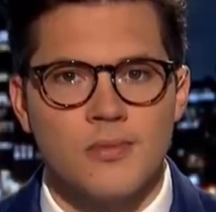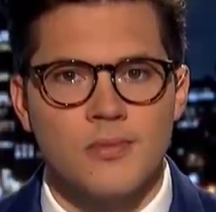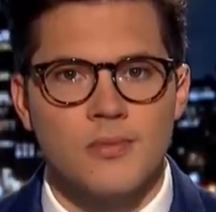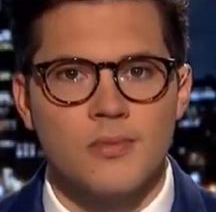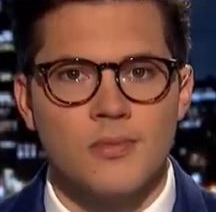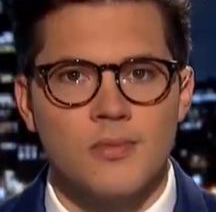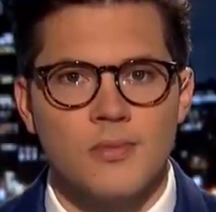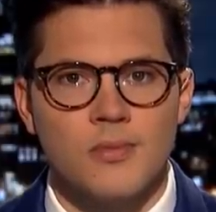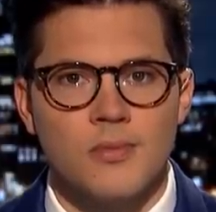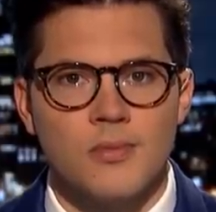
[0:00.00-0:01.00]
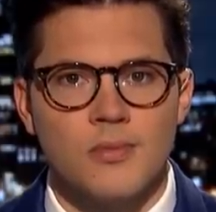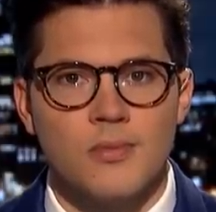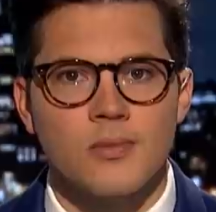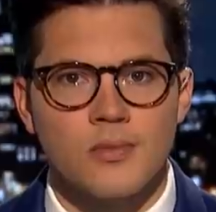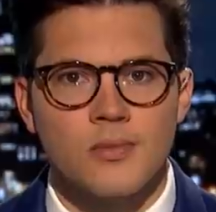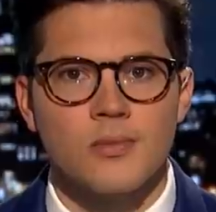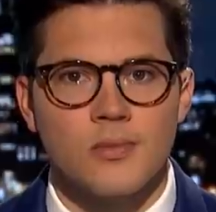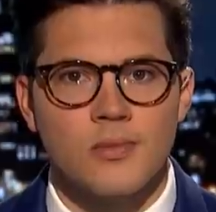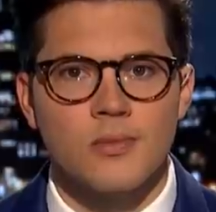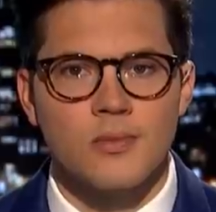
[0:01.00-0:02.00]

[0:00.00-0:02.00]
(silent)